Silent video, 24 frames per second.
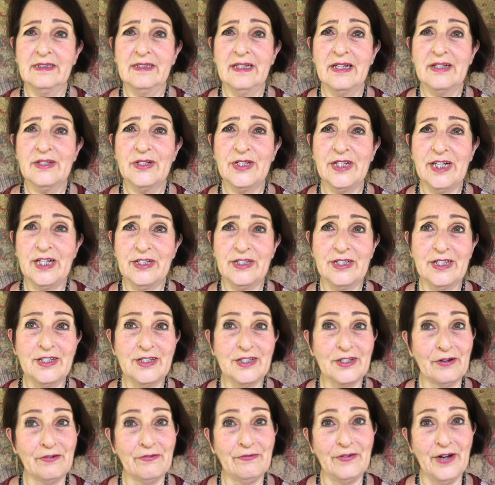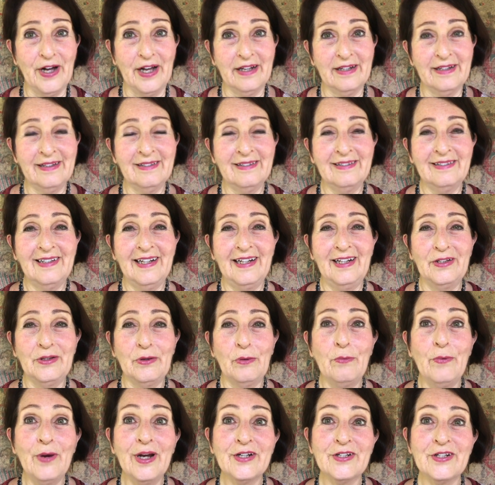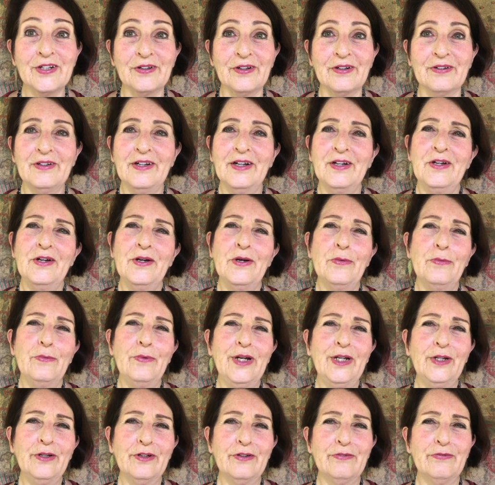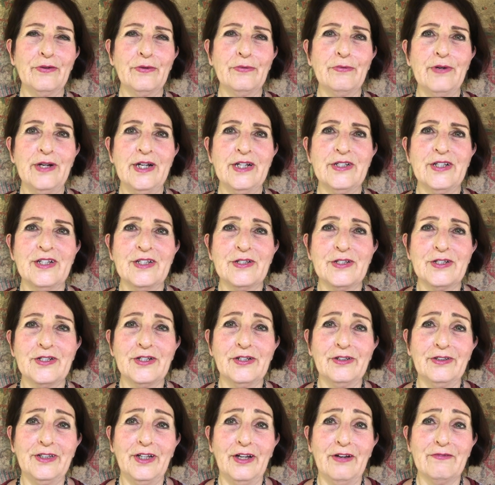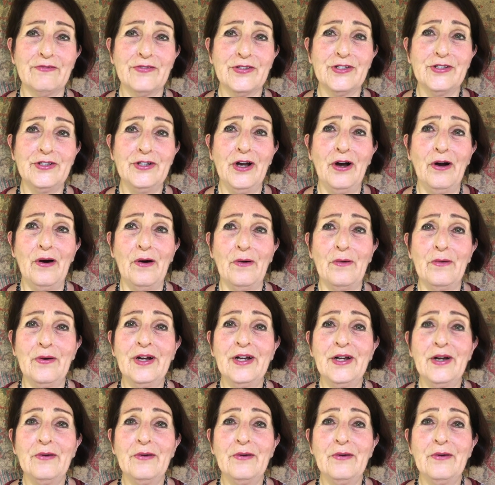Seasons are fun. In the winter, we look for reasons to love snow.